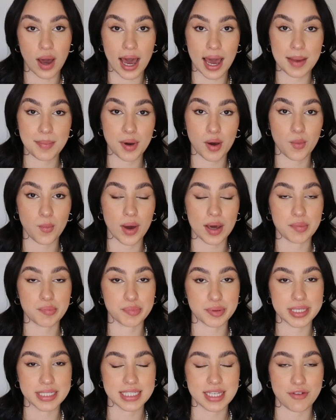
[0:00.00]
I bought
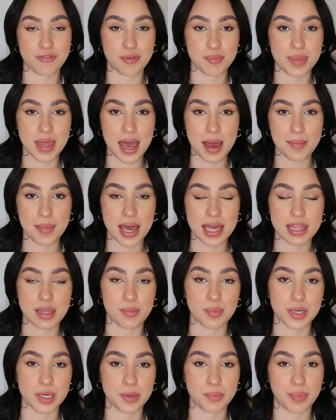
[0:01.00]
one preset from them, and
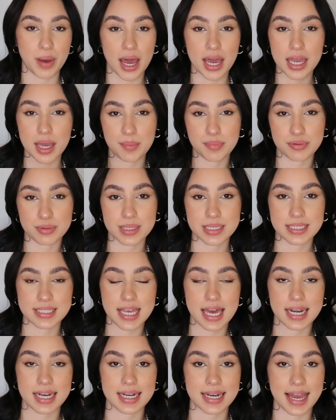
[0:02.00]
then when you buy a
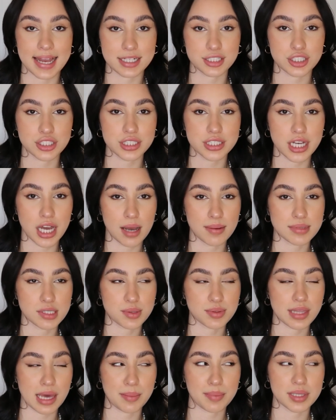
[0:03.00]
preset, it actually comes
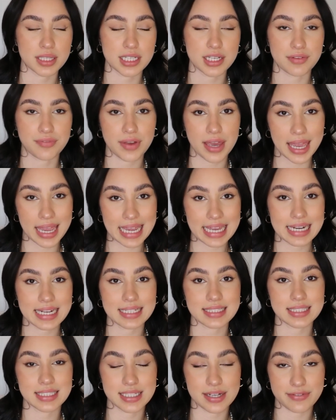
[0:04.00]
with, I believe,
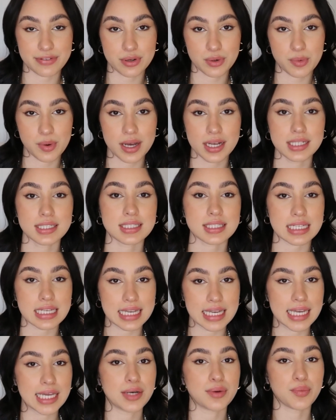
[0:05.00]
8 different ones
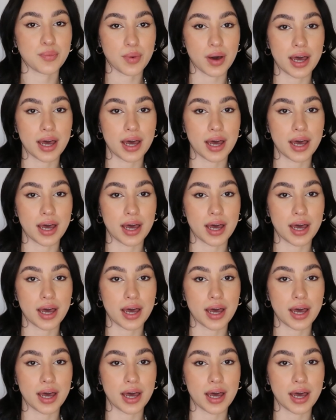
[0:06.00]
in